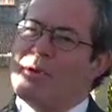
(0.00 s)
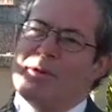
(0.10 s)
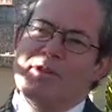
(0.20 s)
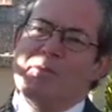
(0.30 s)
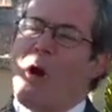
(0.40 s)

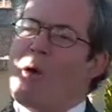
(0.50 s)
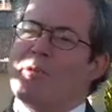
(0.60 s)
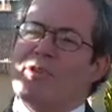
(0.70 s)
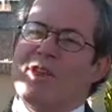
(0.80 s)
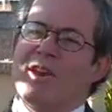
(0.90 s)
small
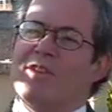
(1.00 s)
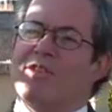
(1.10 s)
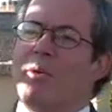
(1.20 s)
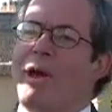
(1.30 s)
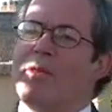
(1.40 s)
percentage
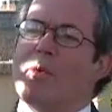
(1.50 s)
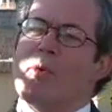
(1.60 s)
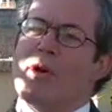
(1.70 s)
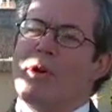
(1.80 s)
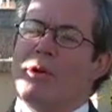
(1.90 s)
around the
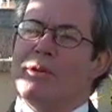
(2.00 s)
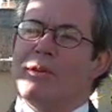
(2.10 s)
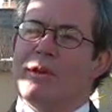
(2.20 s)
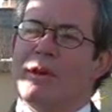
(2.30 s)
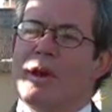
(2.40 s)
world
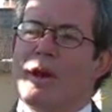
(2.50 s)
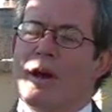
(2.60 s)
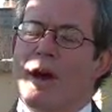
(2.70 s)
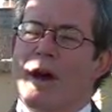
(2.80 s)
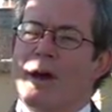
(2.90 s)

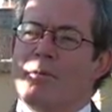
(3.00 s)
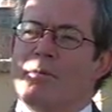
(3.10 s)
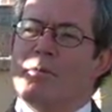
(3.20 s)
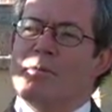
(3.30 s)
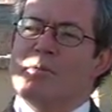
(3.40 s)

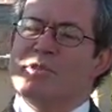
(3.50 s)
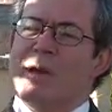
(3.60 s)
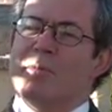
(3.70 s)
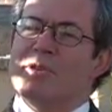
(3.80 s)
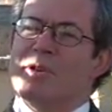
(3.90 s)
was
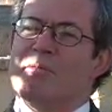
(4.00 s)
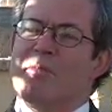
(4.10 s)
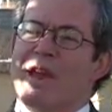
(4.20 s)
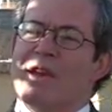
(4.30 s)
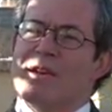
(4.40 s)
able to
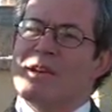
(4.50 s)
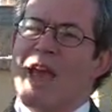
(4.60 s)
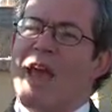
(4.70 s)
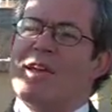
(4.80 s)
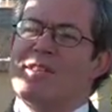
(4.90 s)
make
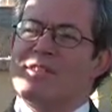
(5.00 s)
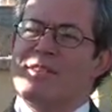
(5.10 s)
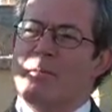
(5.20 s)
gains in the